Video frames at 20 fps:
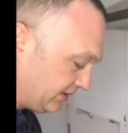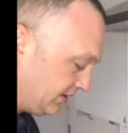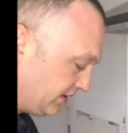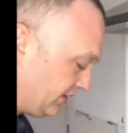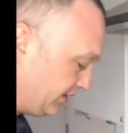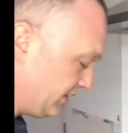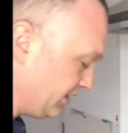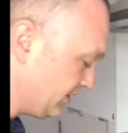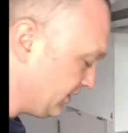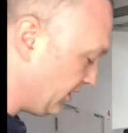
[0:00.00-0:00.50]

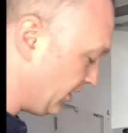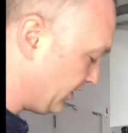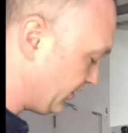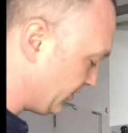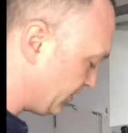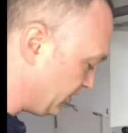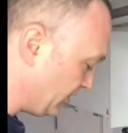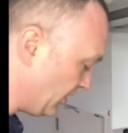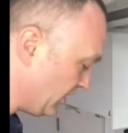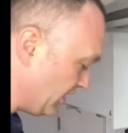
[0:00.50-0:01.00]
this kind of
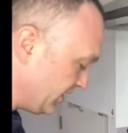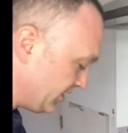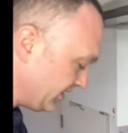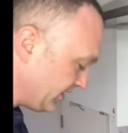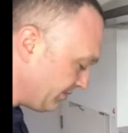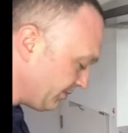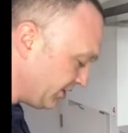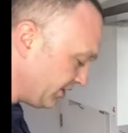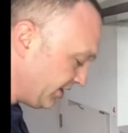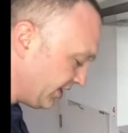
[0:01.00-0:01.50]
size, and
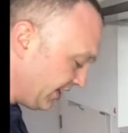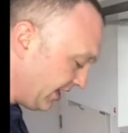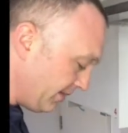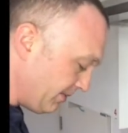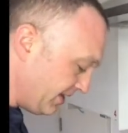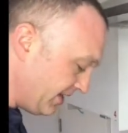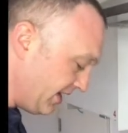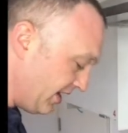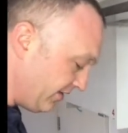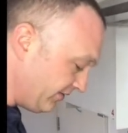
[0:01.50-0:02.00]
then we're going to get them
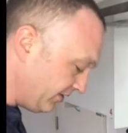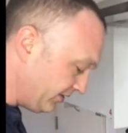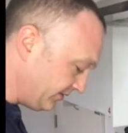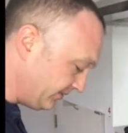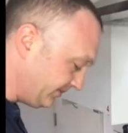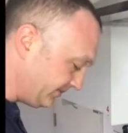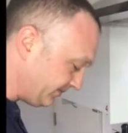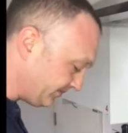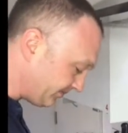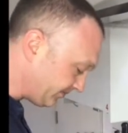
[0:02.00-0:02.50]
in the oven
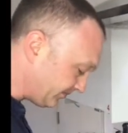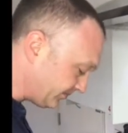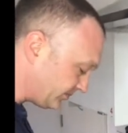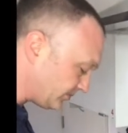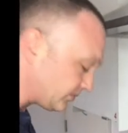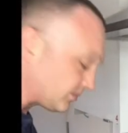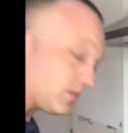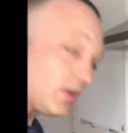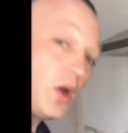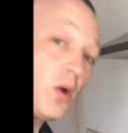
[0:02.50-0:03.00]

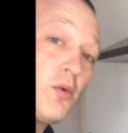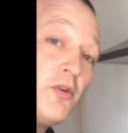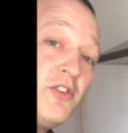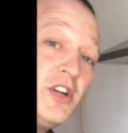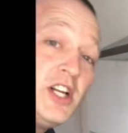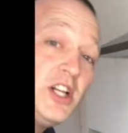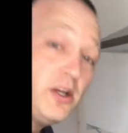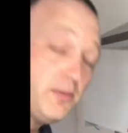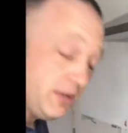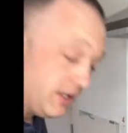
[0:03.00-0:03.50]
with a
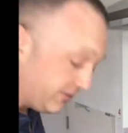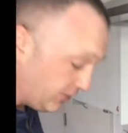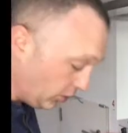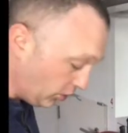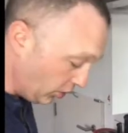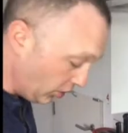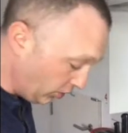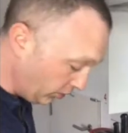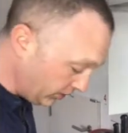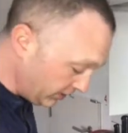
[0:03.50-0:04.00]
little bit of
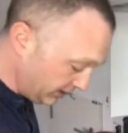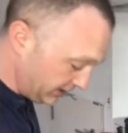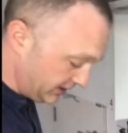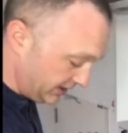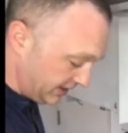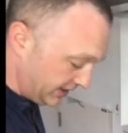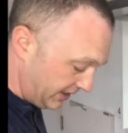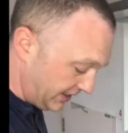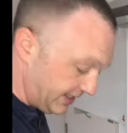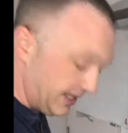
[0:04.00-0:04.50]
oil
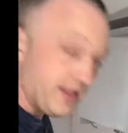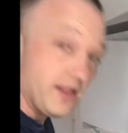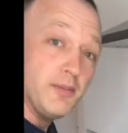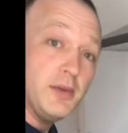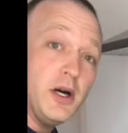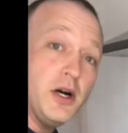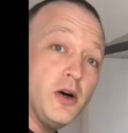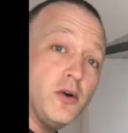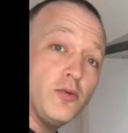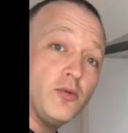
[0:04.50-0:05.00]
to get them
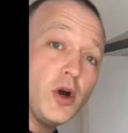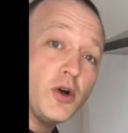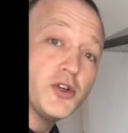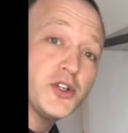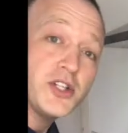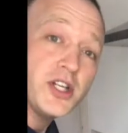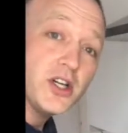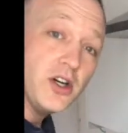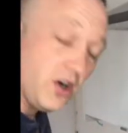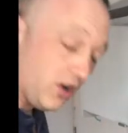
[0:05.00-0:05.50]

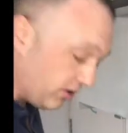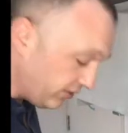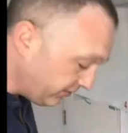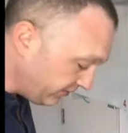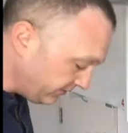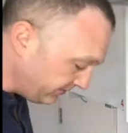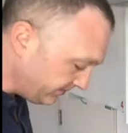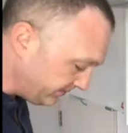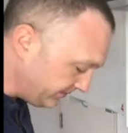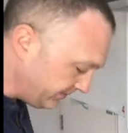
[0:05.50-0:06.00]
roasting
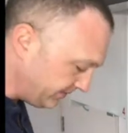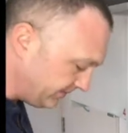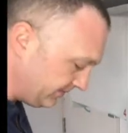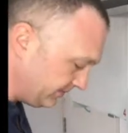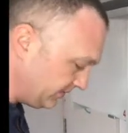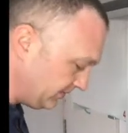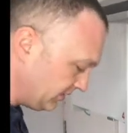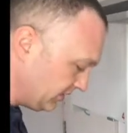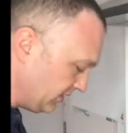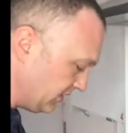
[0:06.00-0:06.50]
off.
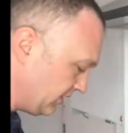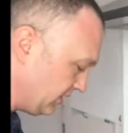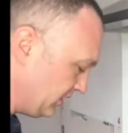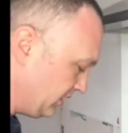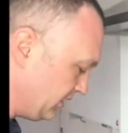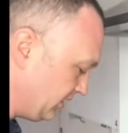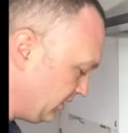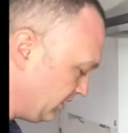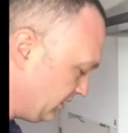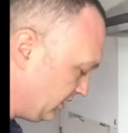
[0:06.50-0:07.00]

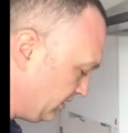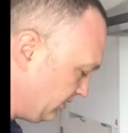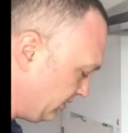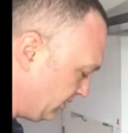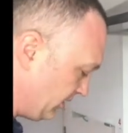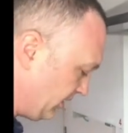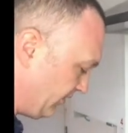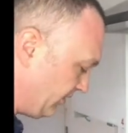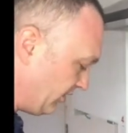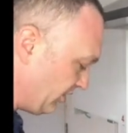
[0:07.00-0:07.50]

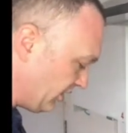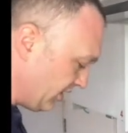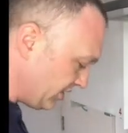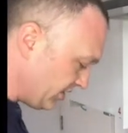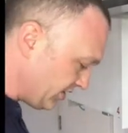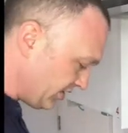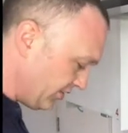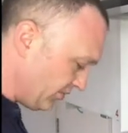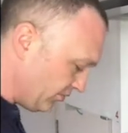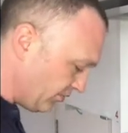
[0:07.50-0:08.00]
Just give a
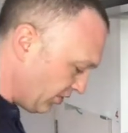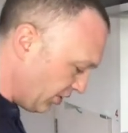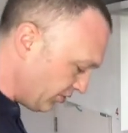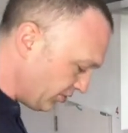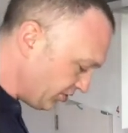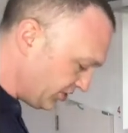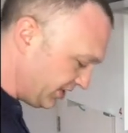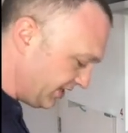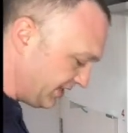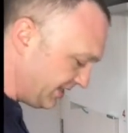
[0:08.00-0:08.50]
nice
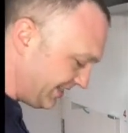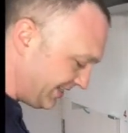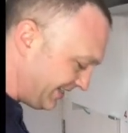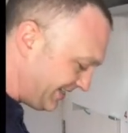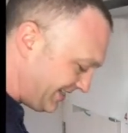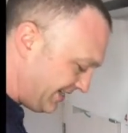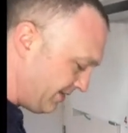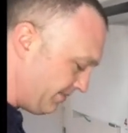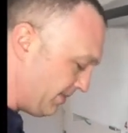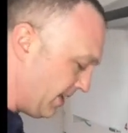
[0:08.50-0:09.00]
roasted
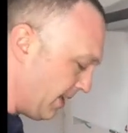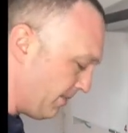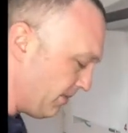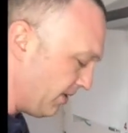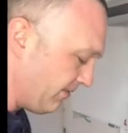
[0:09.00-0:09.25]
pepper